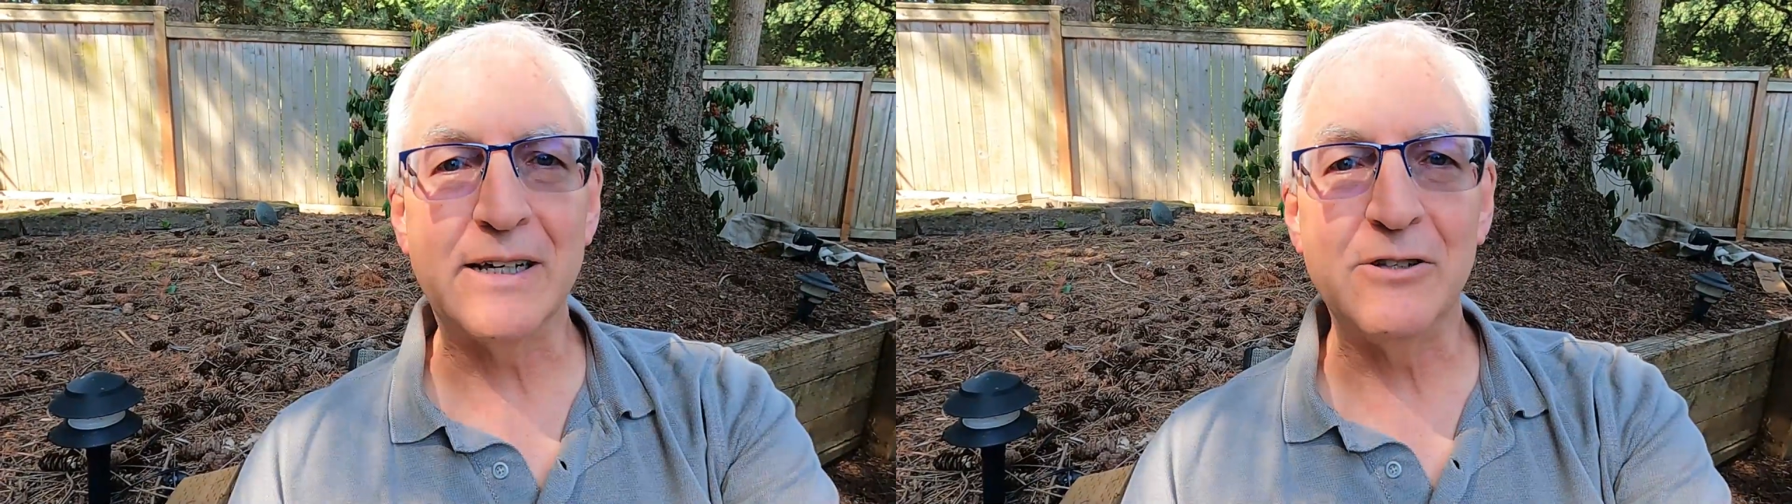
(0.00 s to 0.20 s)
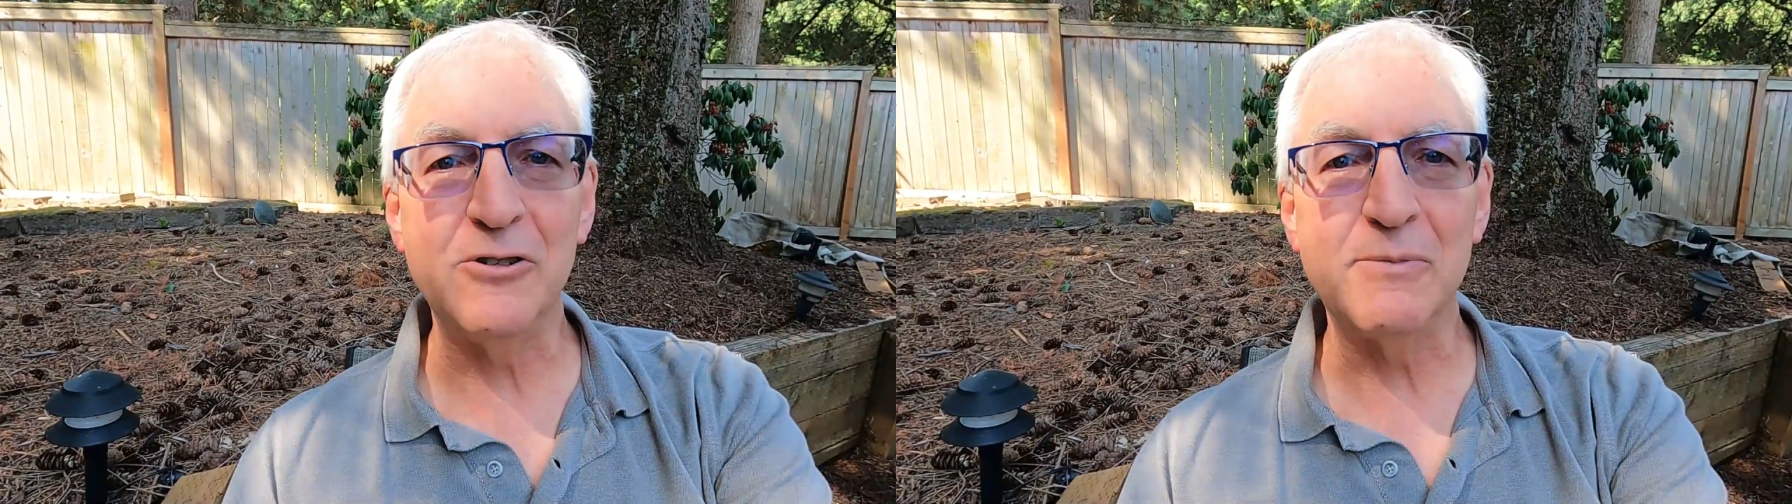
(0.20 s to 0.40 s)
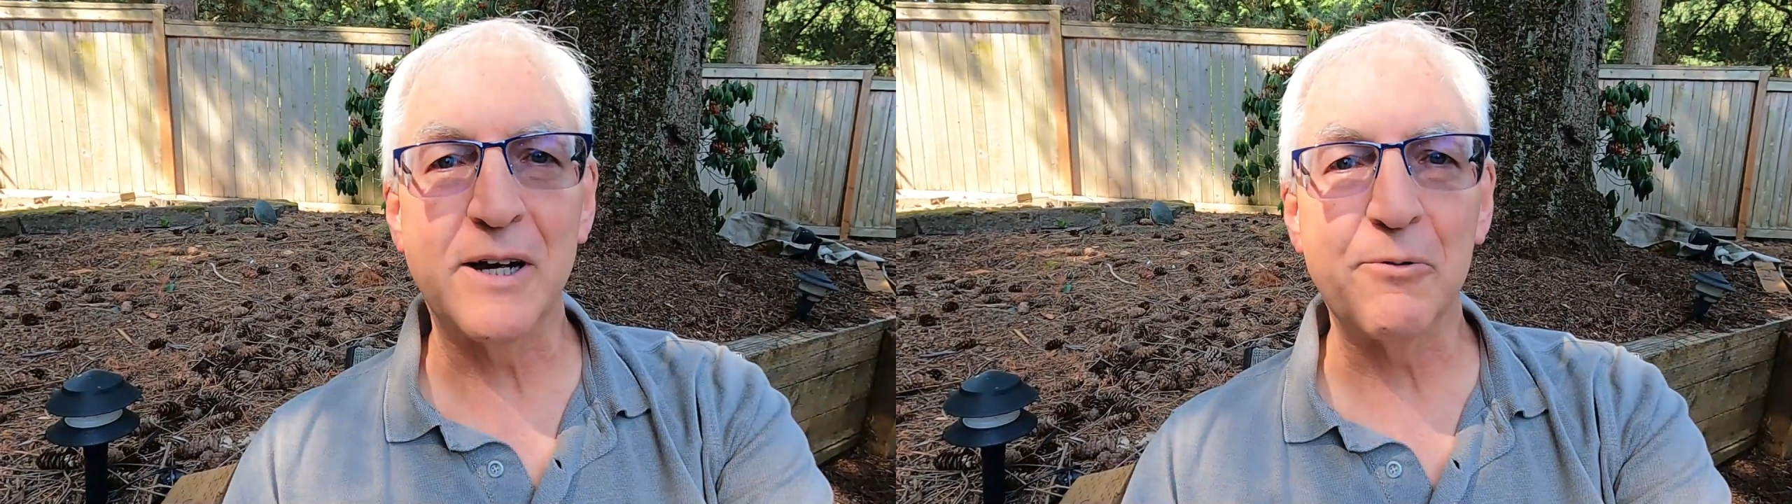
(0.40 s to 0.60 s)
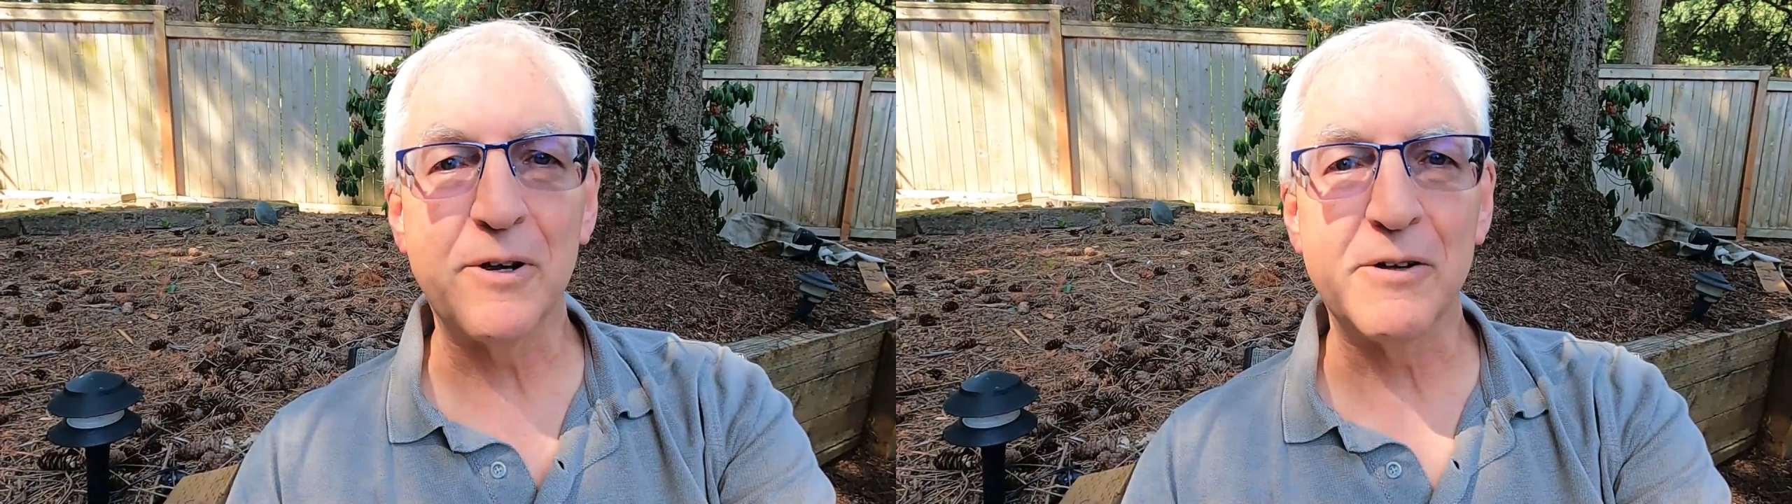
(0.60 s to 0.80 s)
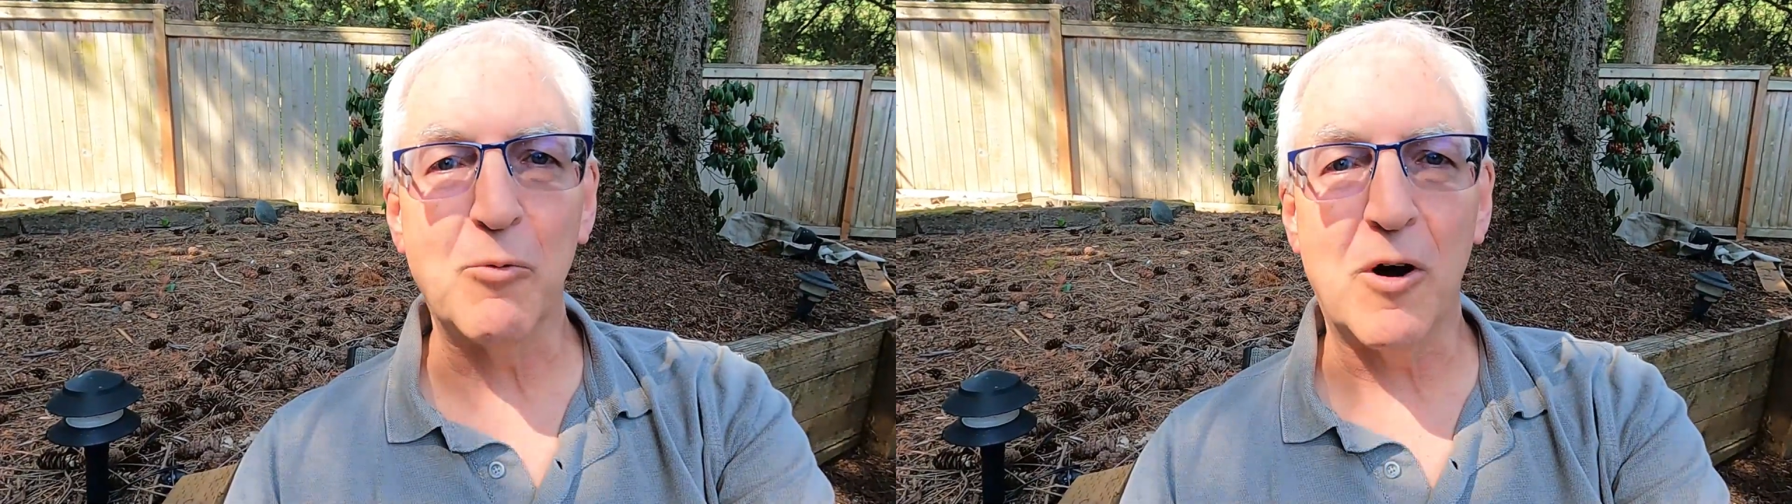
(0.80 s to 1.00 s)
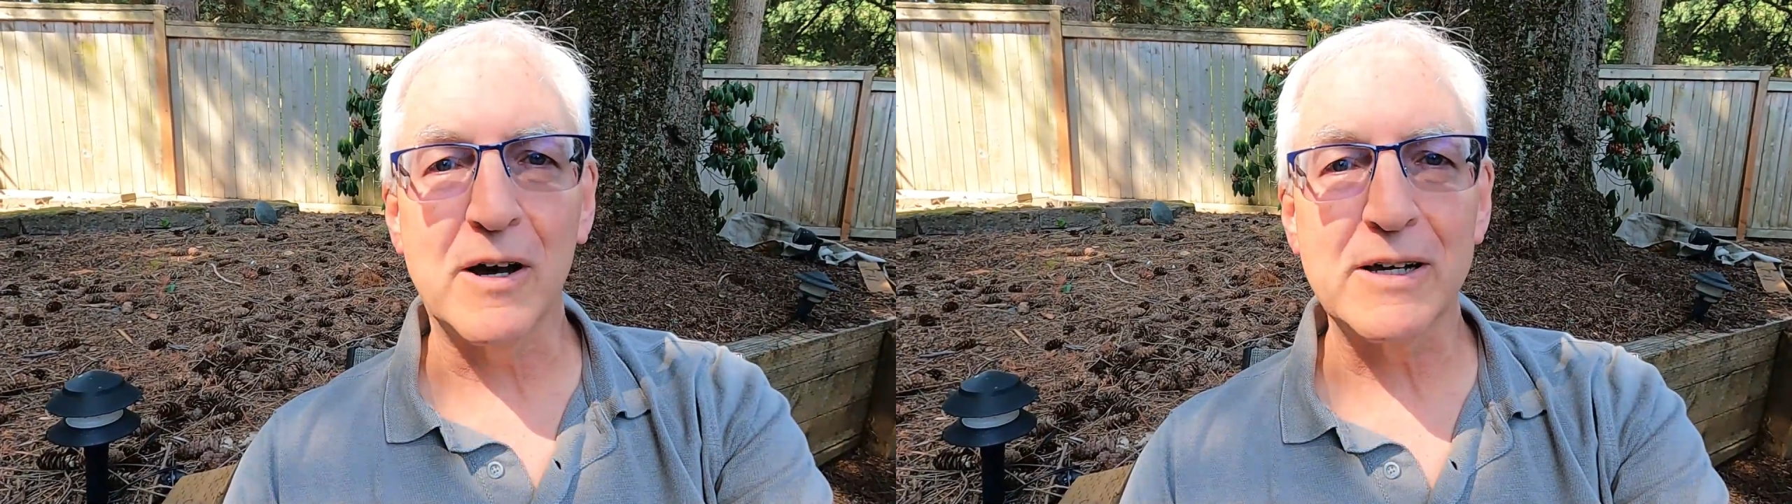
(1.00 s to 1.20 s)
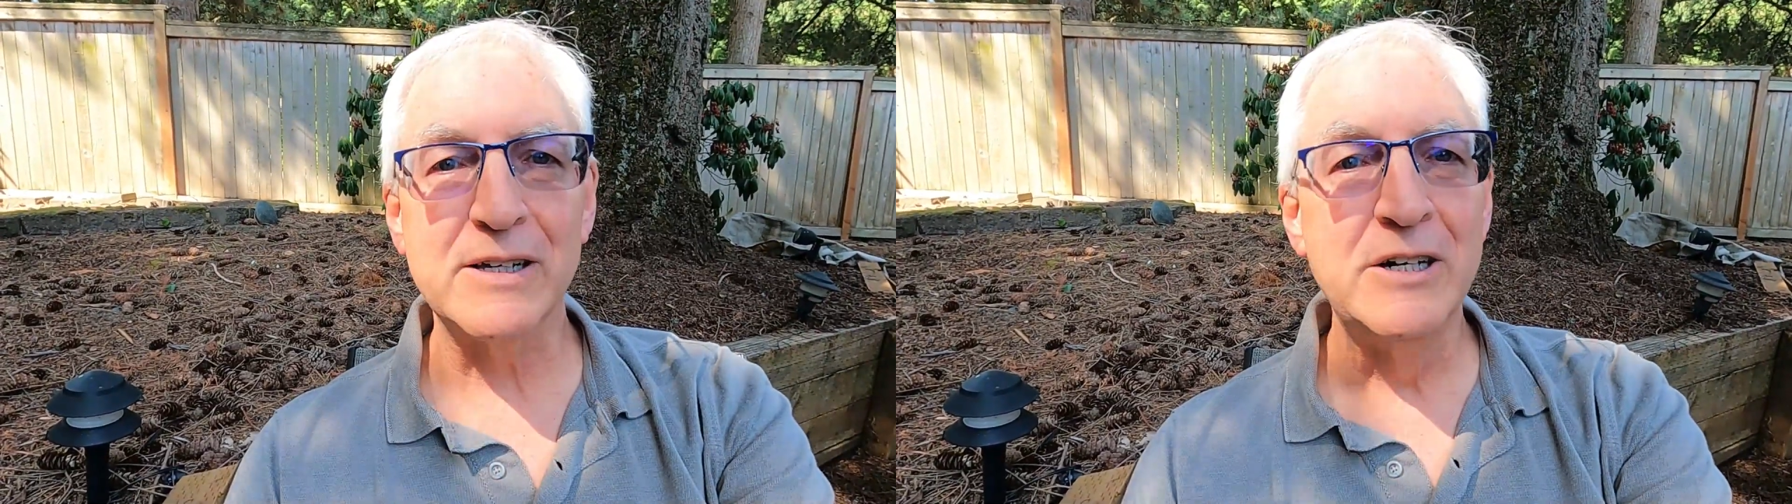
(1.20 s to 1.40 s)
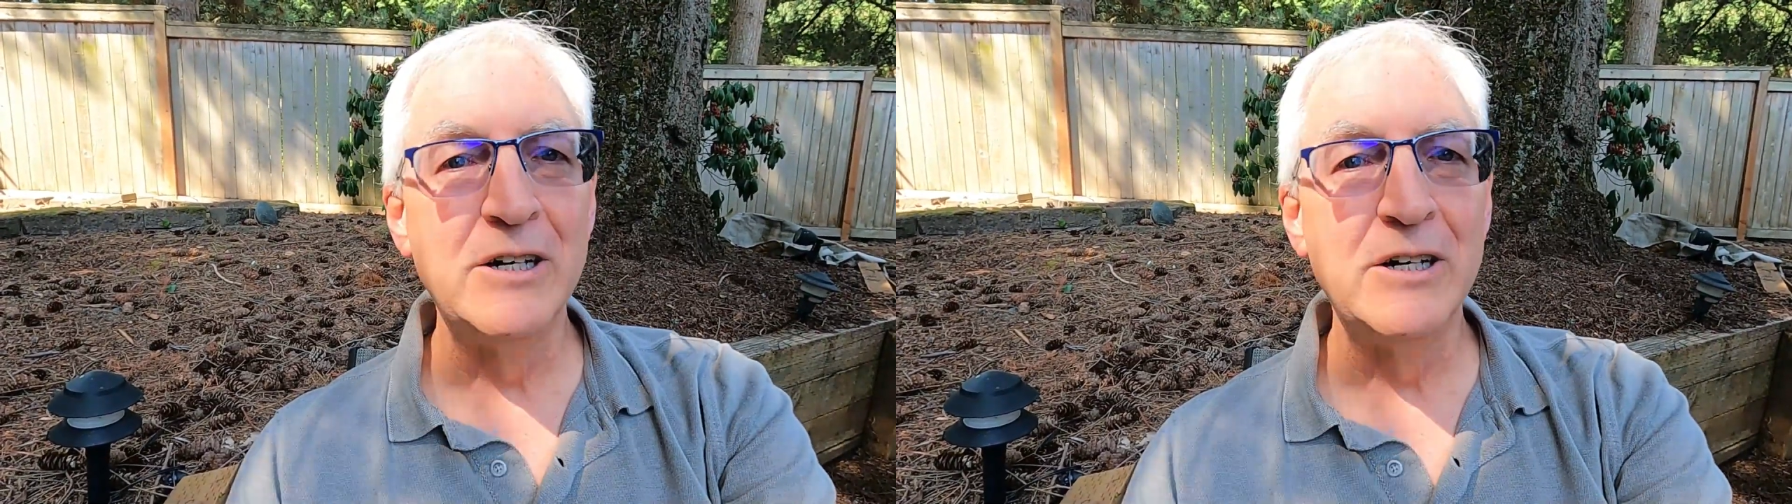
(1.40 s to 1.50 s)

and do my run walk.